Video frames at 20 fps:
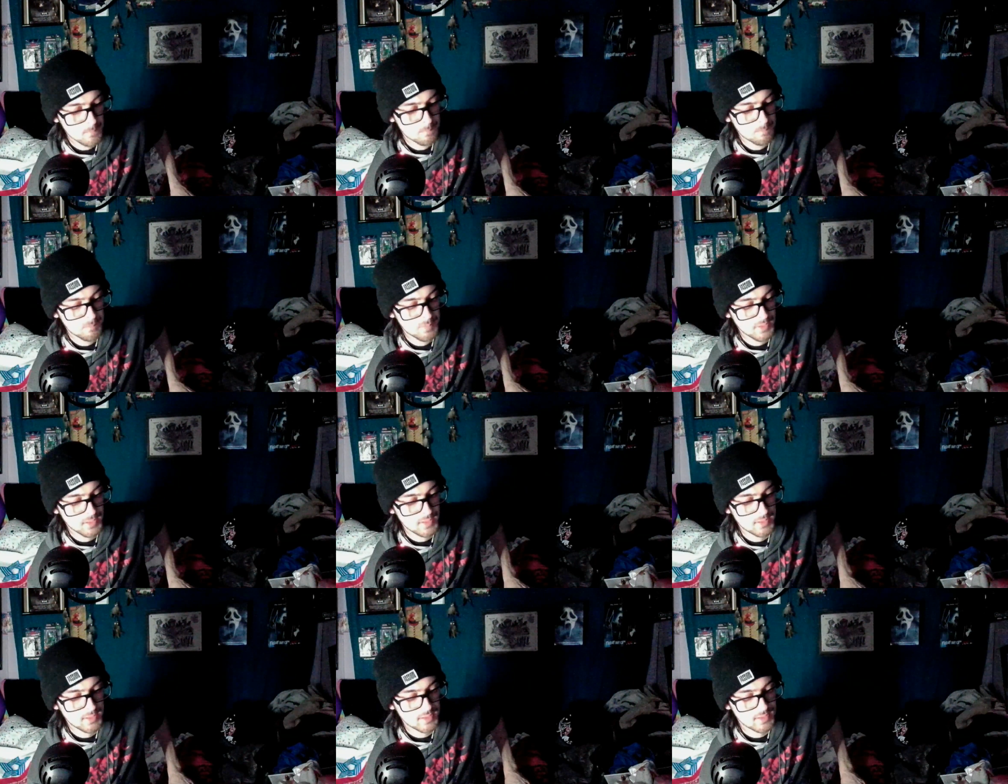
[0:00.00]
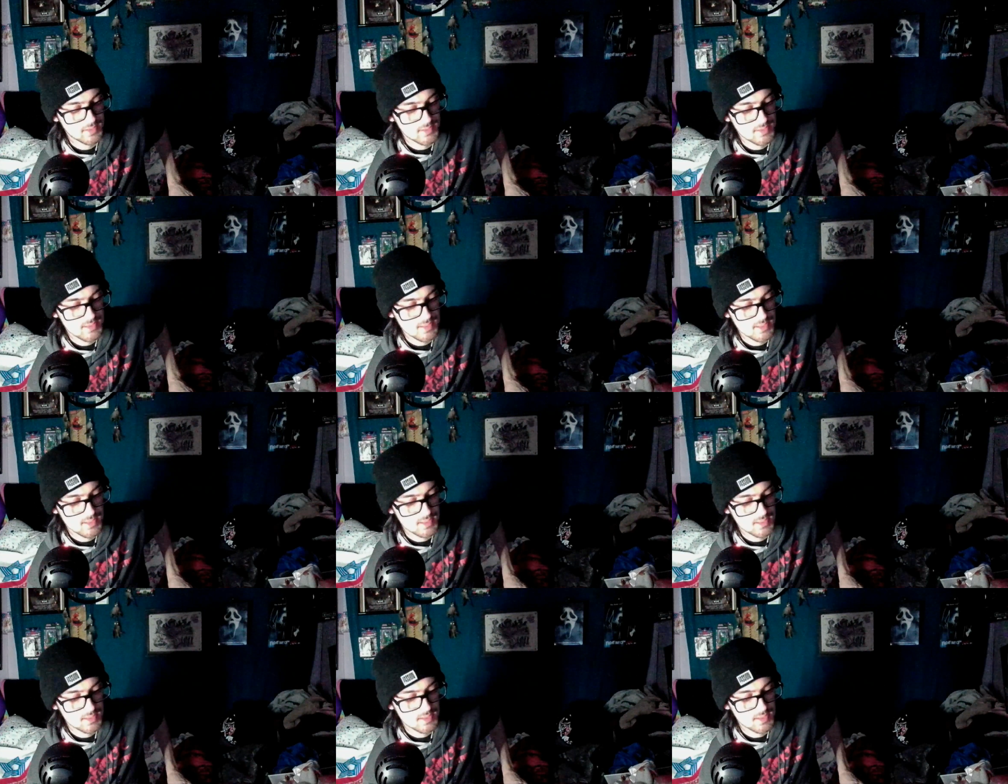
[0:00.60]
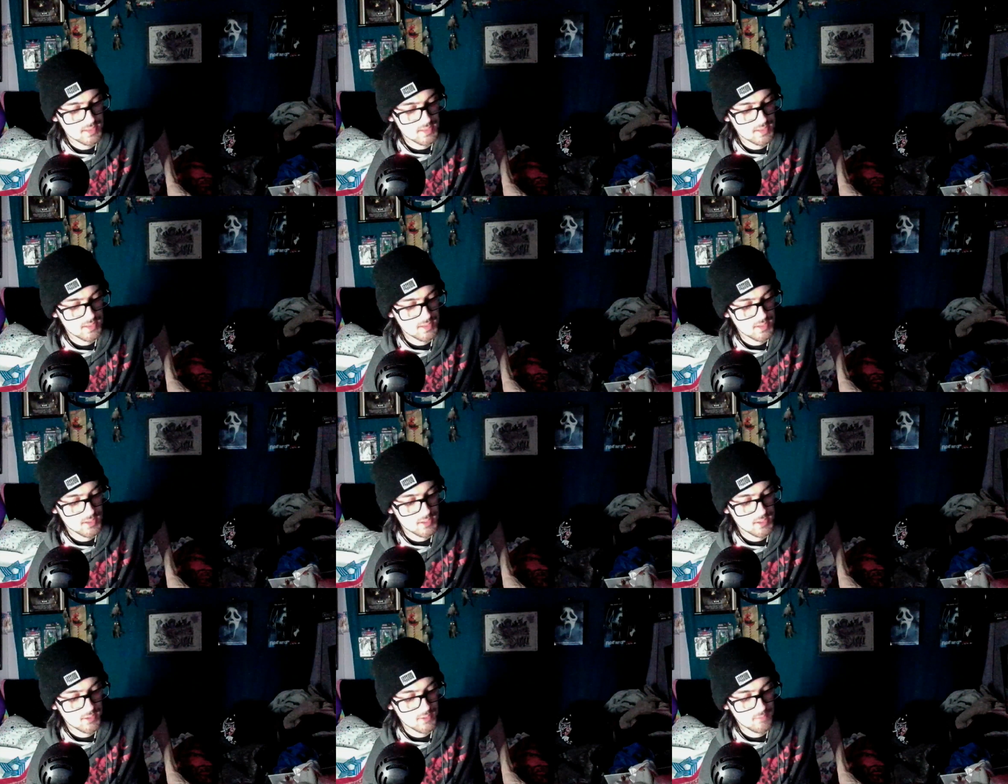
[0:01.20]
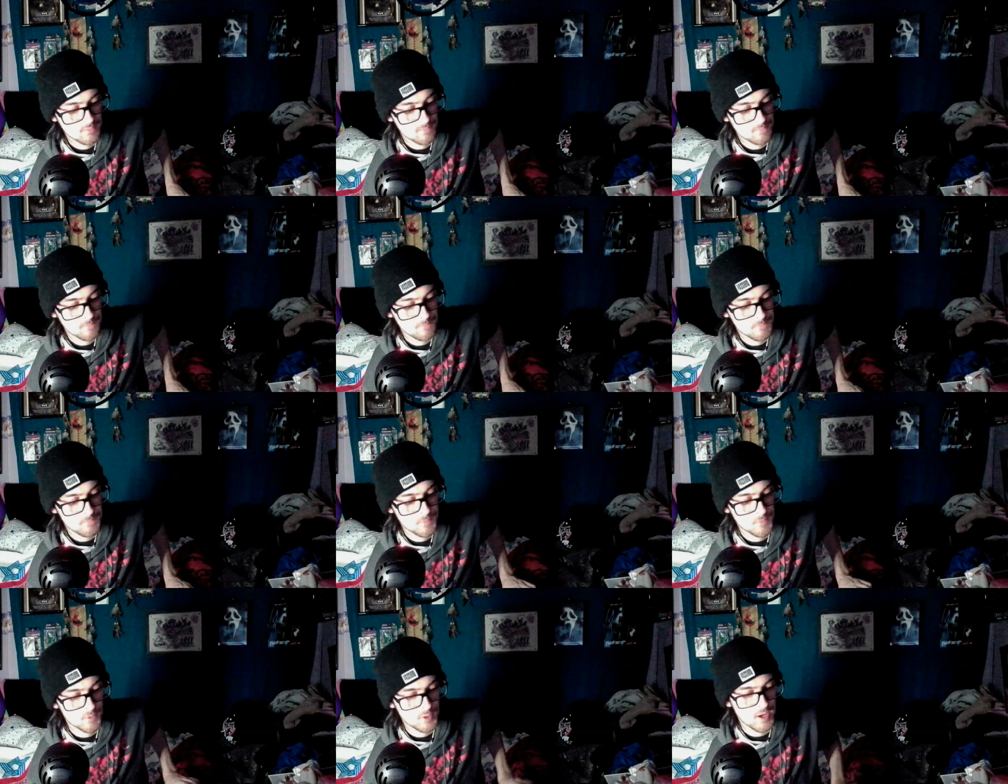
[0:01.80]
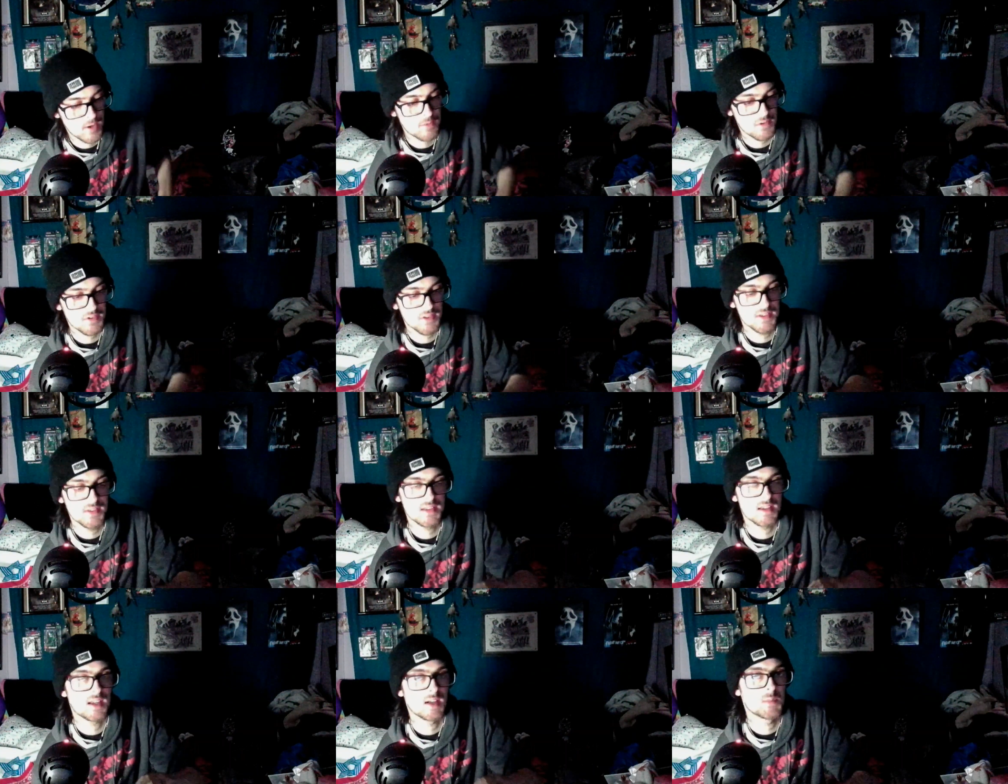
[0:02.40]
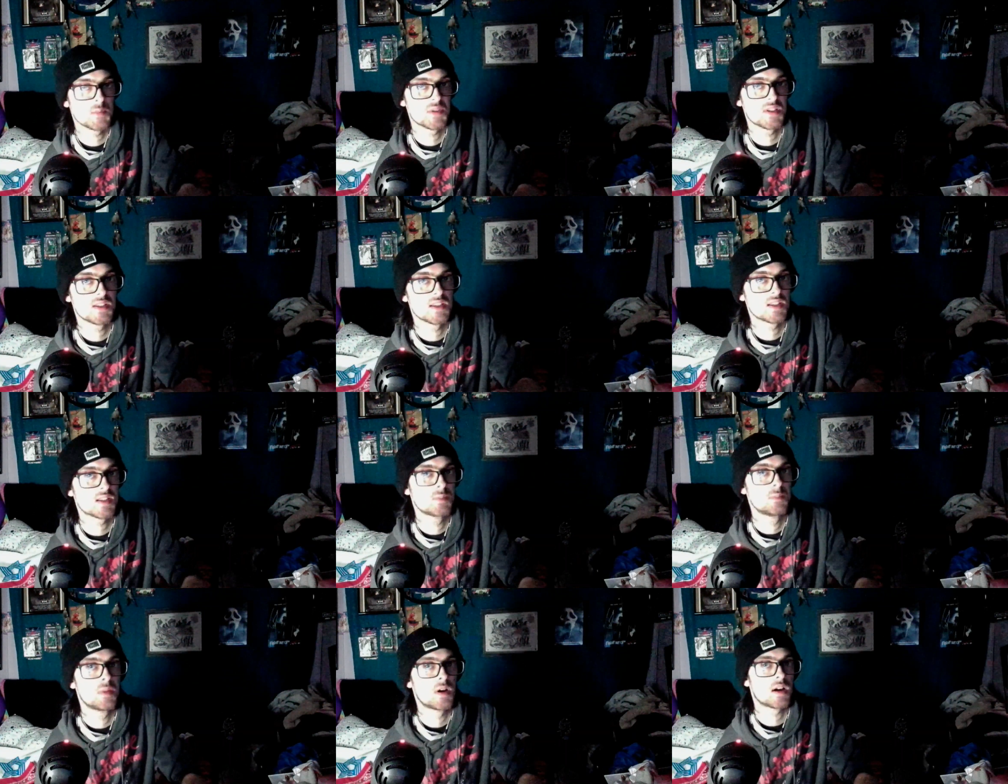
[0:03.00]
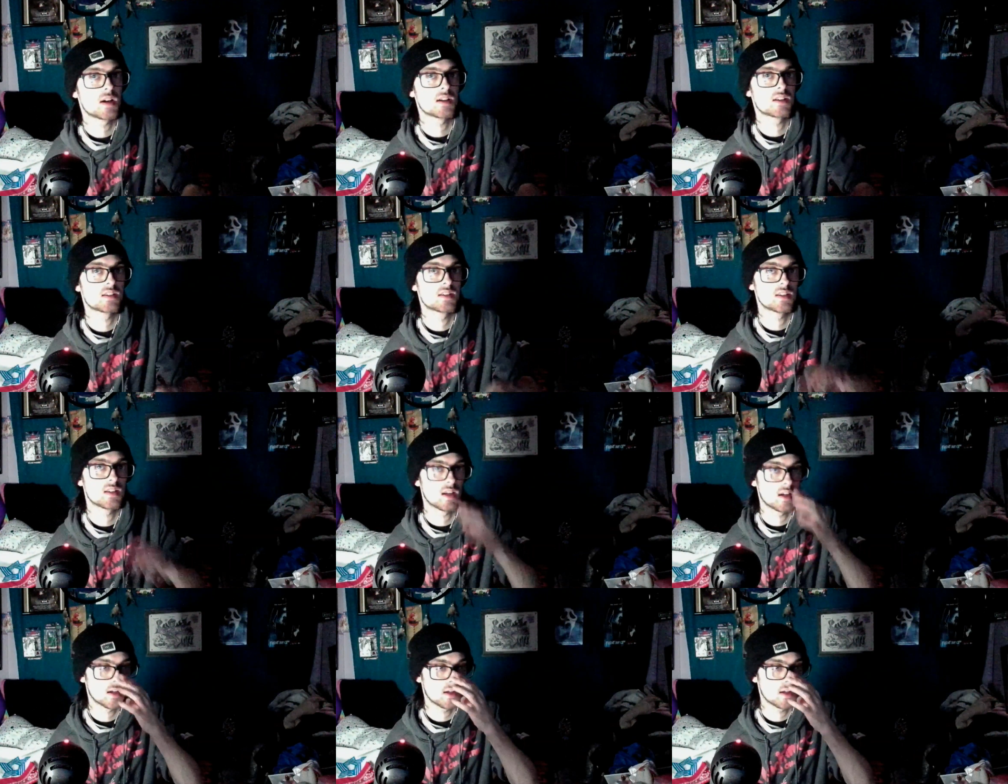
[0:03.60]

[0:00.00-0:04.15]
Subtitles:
But for everything that comes in this box,